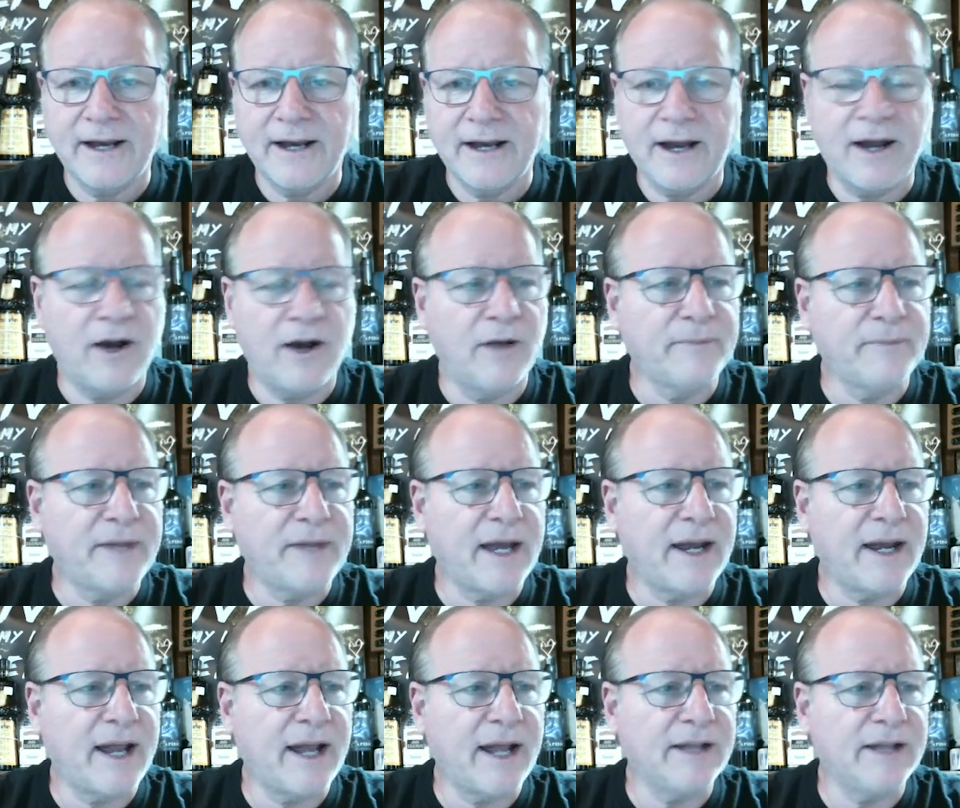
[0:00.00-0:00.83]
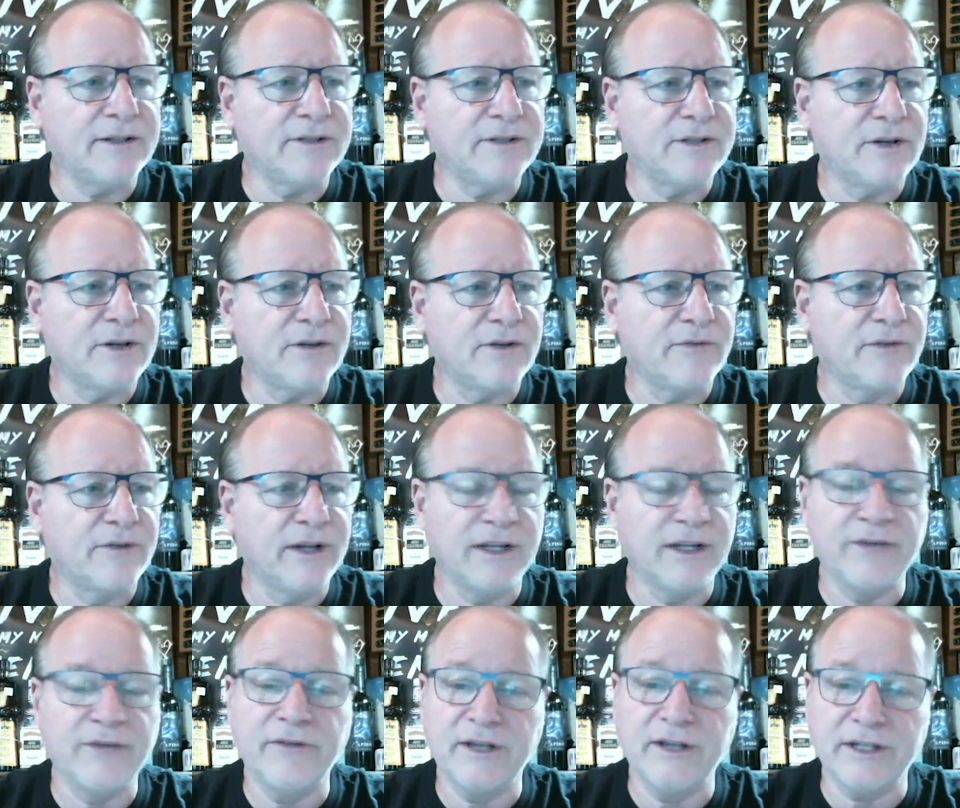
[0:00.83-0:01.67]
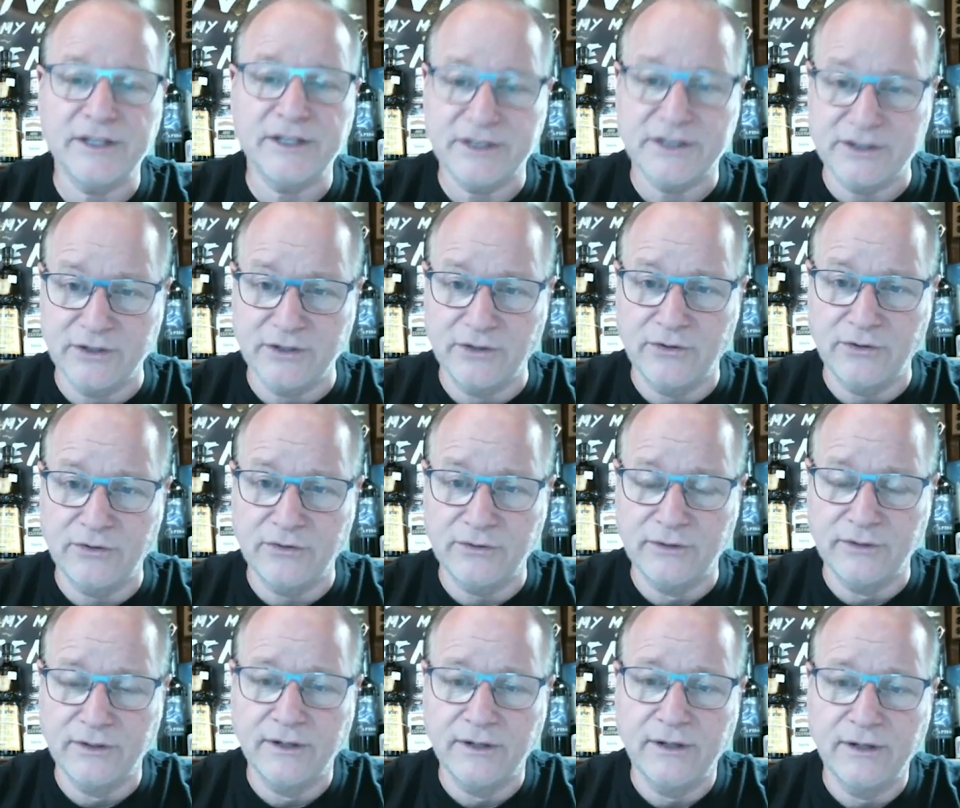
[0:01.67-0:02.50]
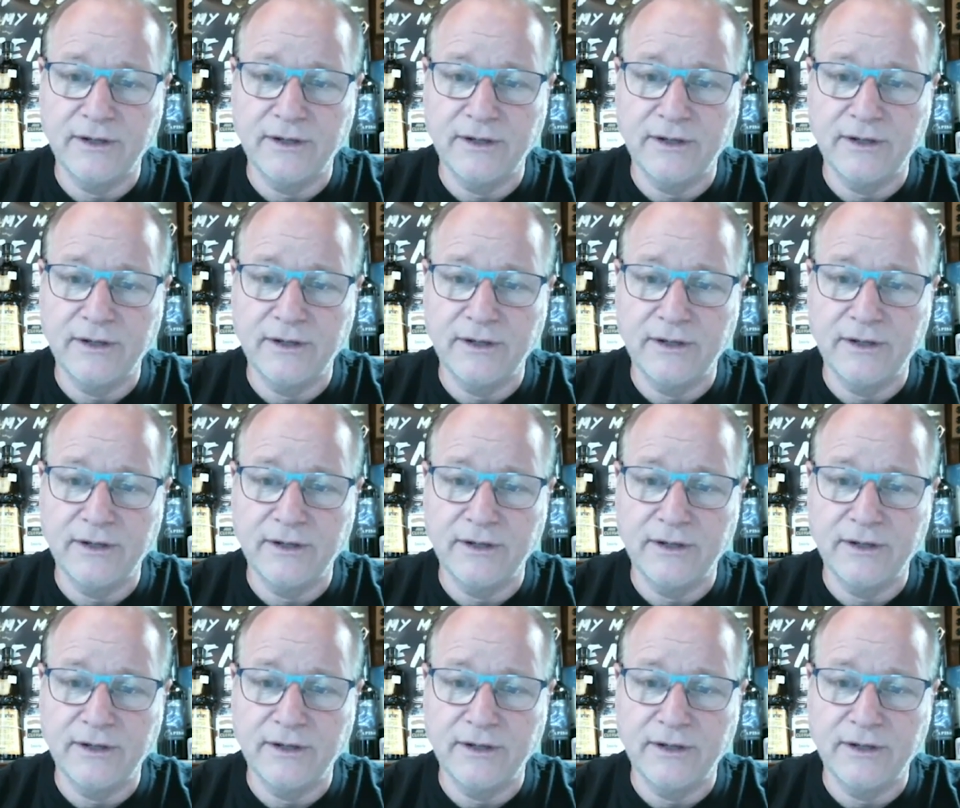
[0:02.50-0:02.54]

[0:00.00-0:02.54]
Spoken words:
hope that ends really, really soon.